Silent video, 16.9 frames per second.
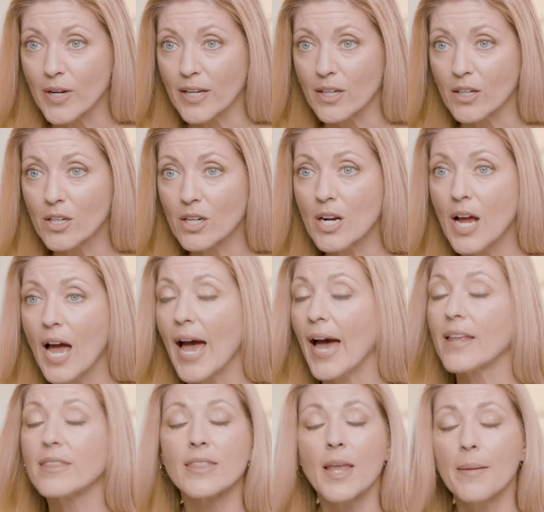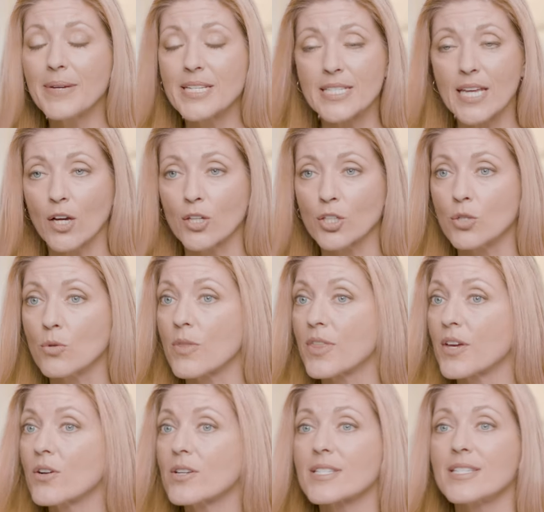trainer, and let me tell you,
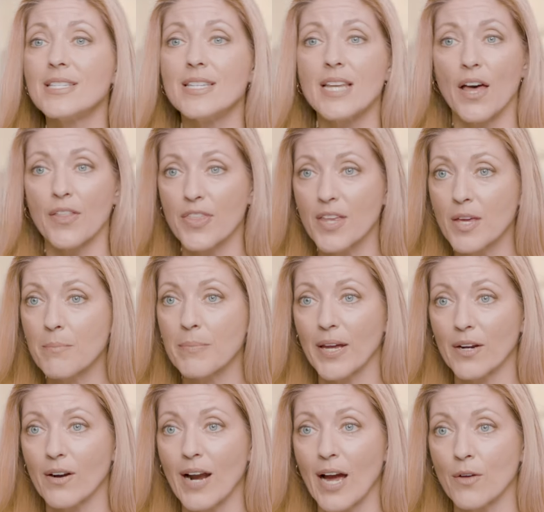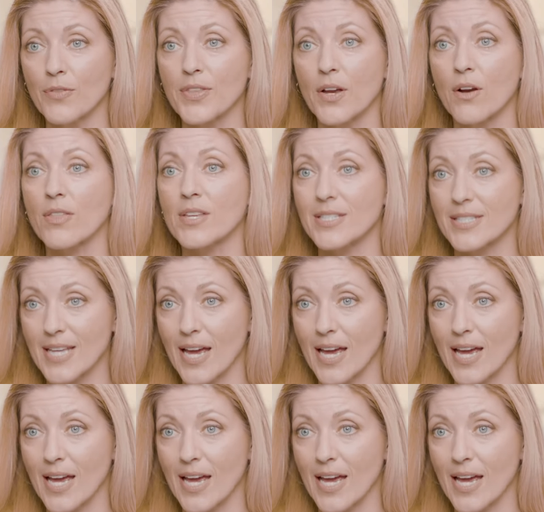there is nothing better out there than